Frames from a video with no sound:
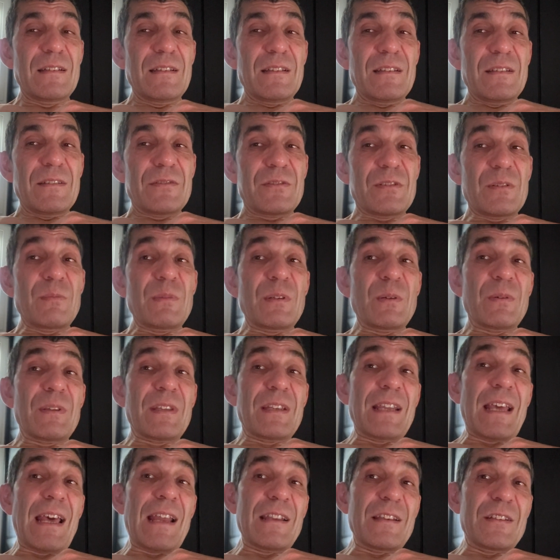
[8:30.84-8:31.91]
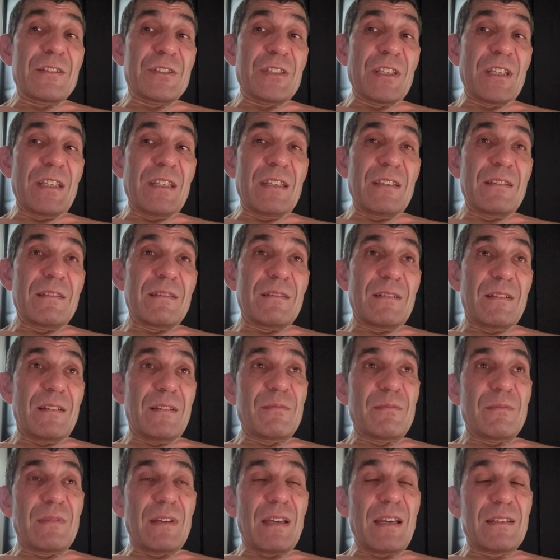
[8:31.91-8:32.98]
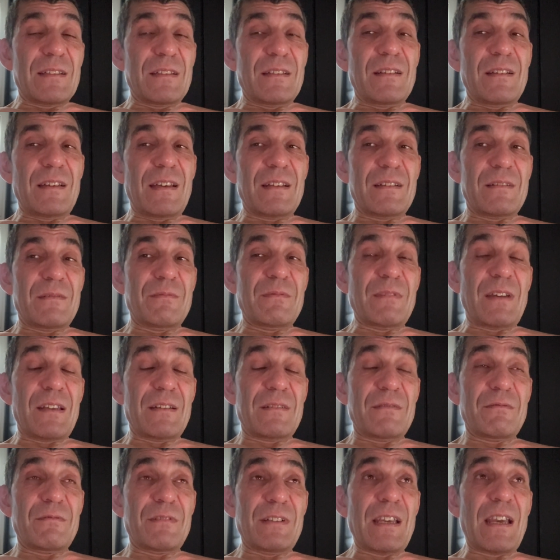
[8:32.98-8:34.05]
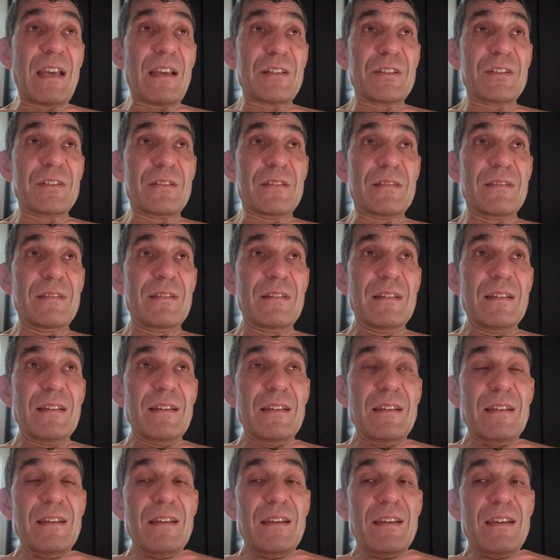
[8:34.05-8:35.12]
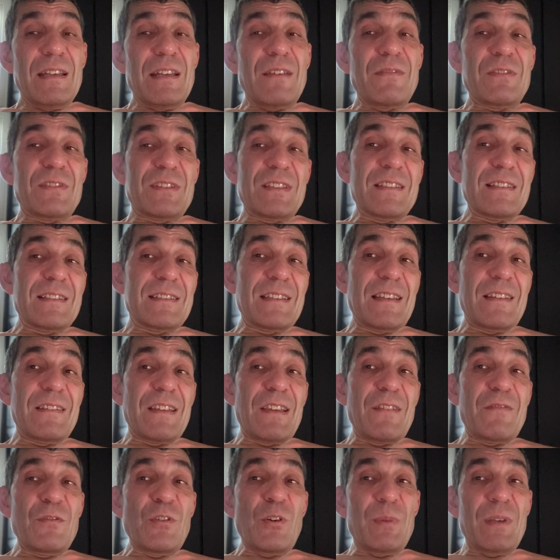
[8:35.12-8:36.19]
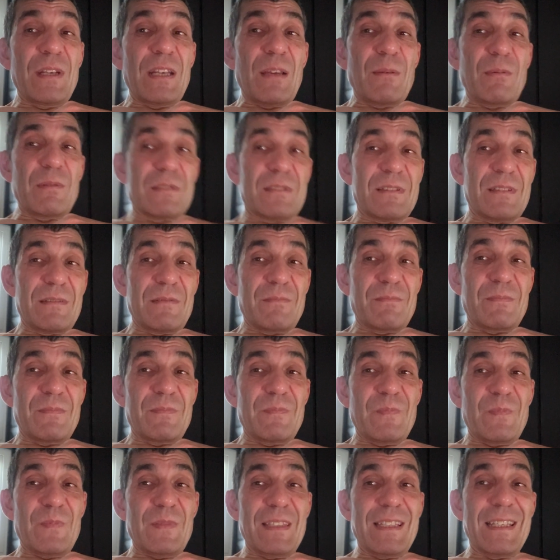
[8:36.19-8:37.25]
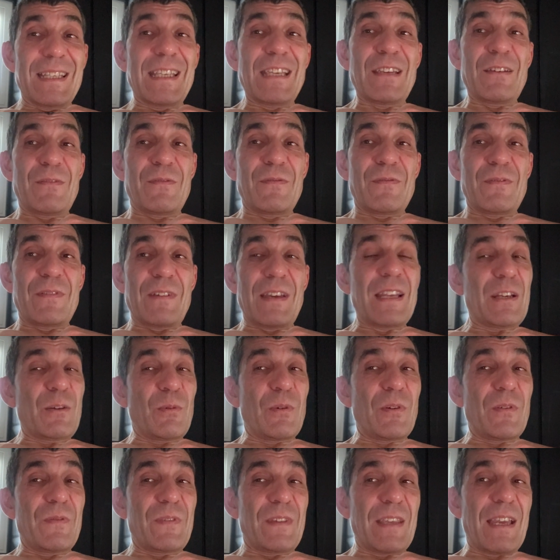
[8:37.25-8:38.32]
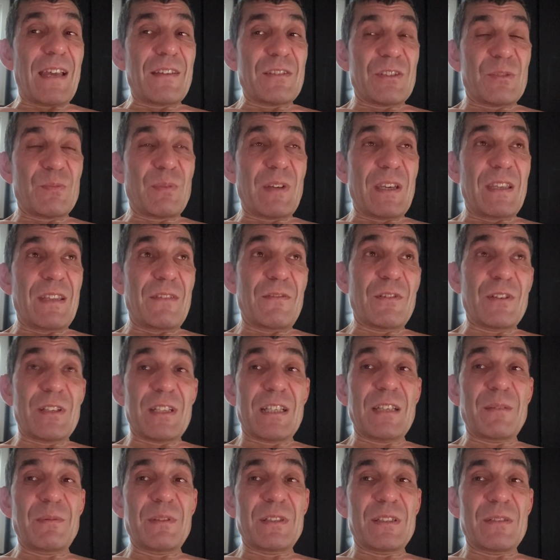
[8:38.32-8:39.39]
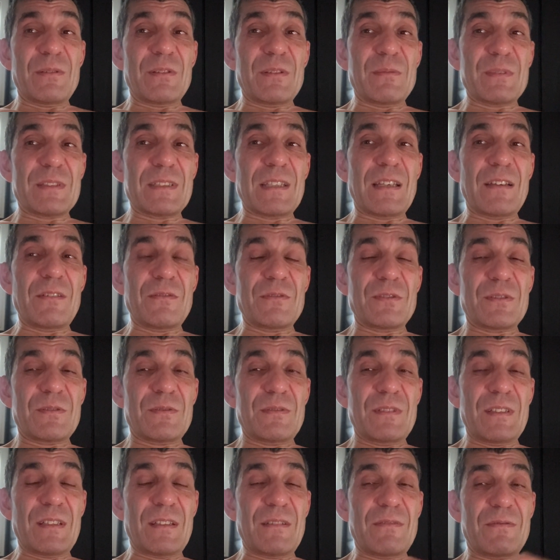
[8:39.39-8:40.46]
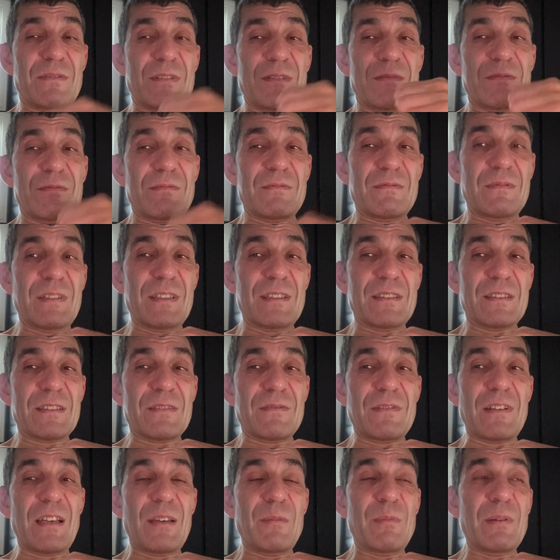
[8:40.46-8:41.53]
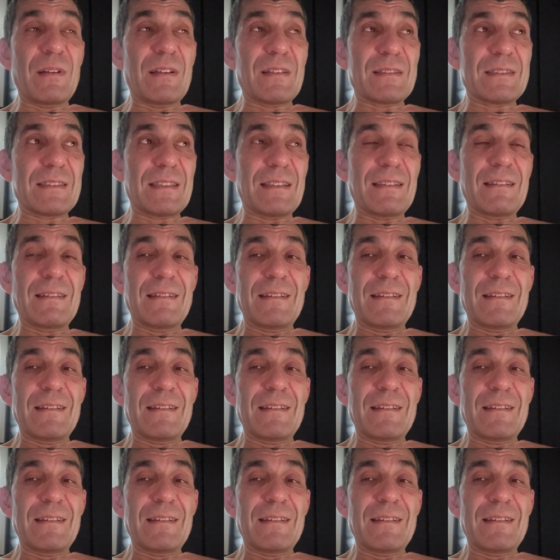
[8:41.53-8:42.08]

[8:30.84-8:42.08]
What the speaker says: somebody with an allergy had a reaction, and ever since then, they've not been able to give anyone the ant spray. They've got to come and do it themselves, you know, for reasons of liability.